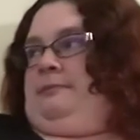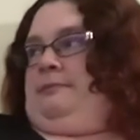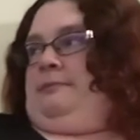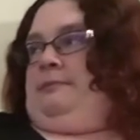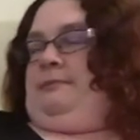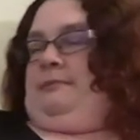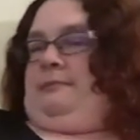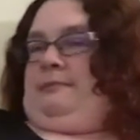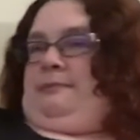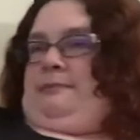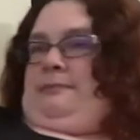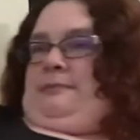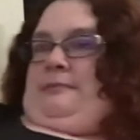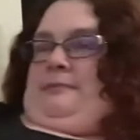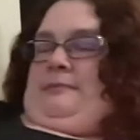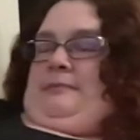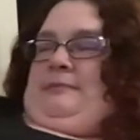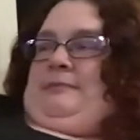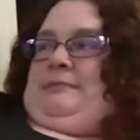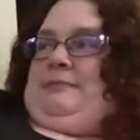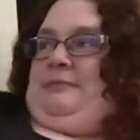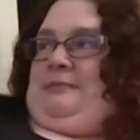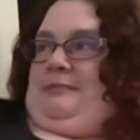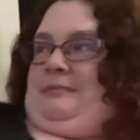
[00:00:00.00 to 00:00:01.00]

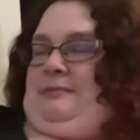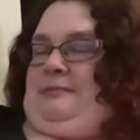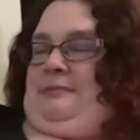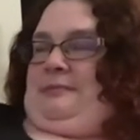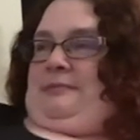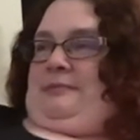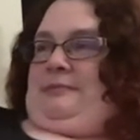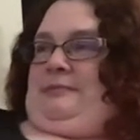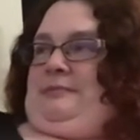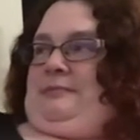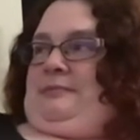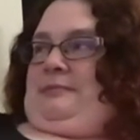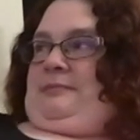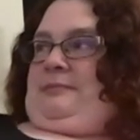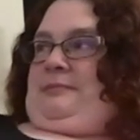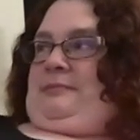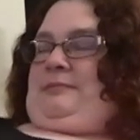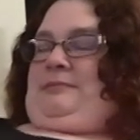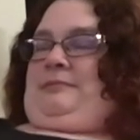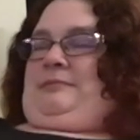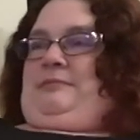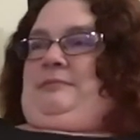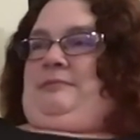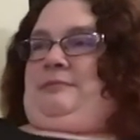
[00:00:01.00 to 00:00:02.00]

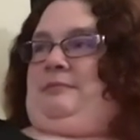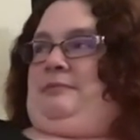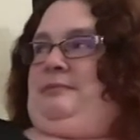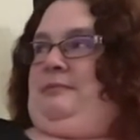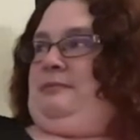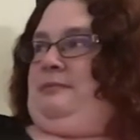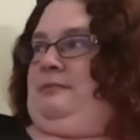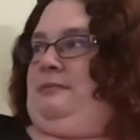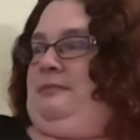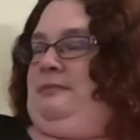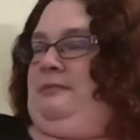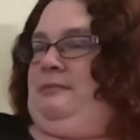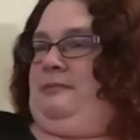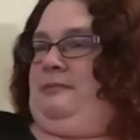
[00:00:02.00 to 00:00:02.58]
No words are spoken by the person on screen.